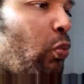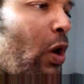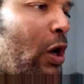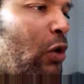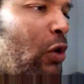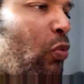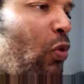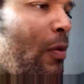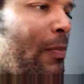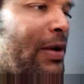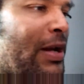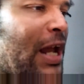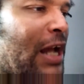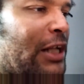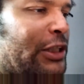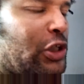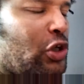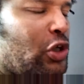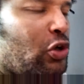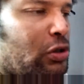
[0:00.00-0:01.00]
Wonder Woman
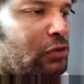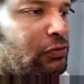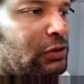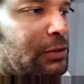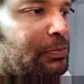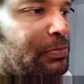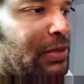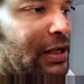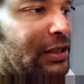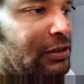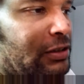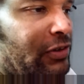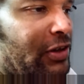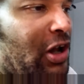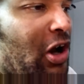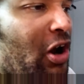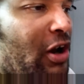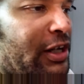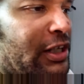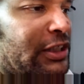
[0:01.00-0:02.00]
has earned the respect of
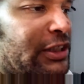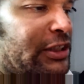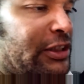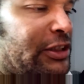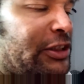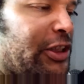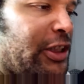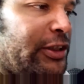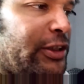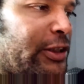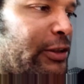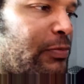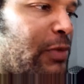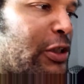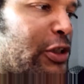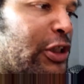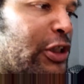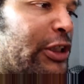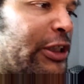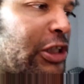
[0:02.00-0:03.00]
the audience just as
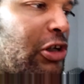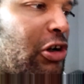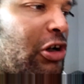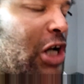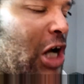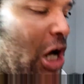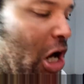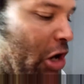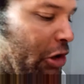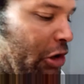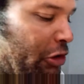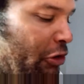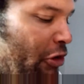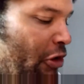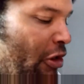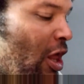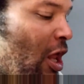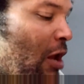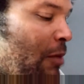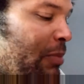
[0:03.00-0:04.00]
much as Sarah Connor.